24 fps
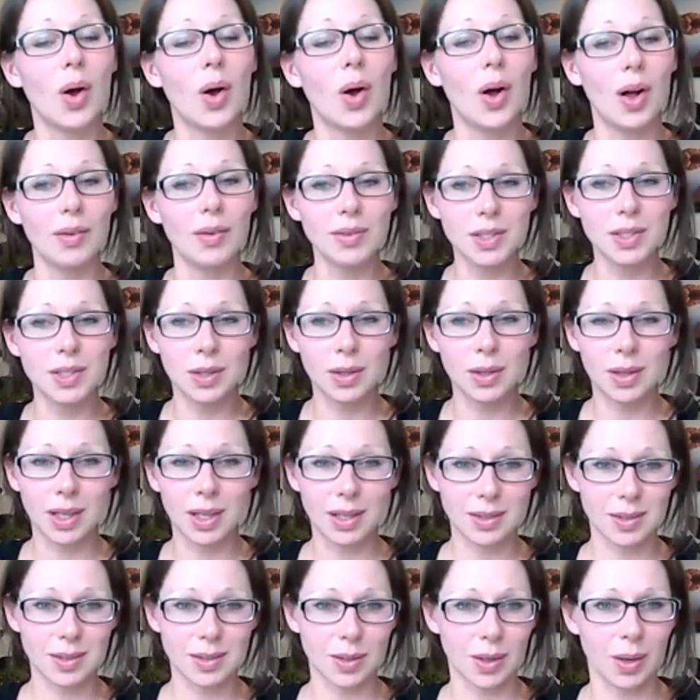all of a sudden
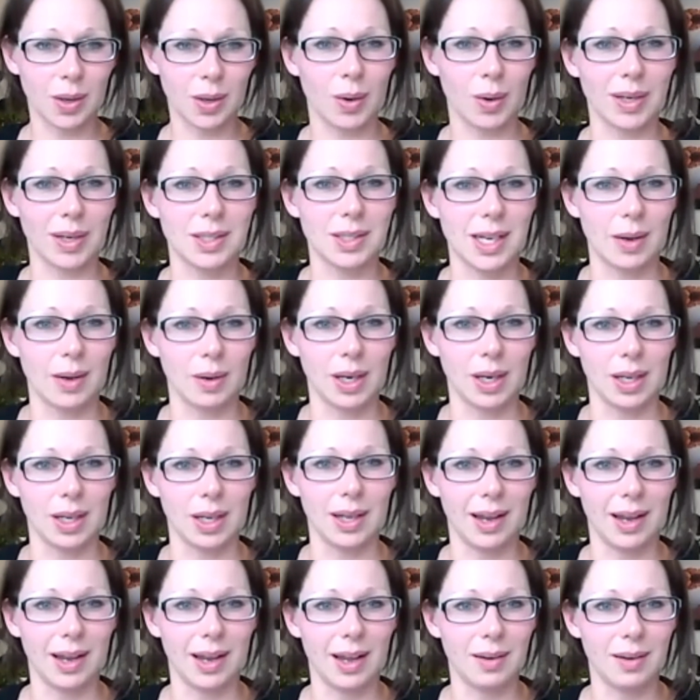things started going downhill
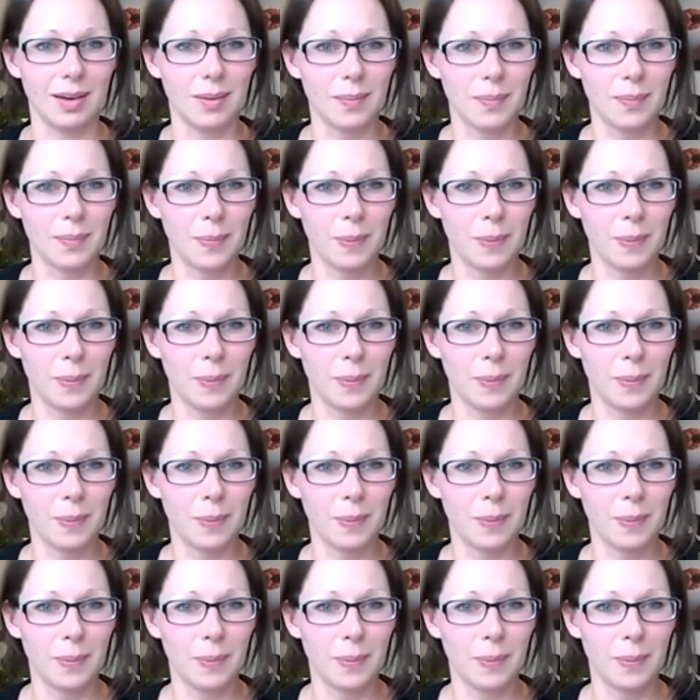again.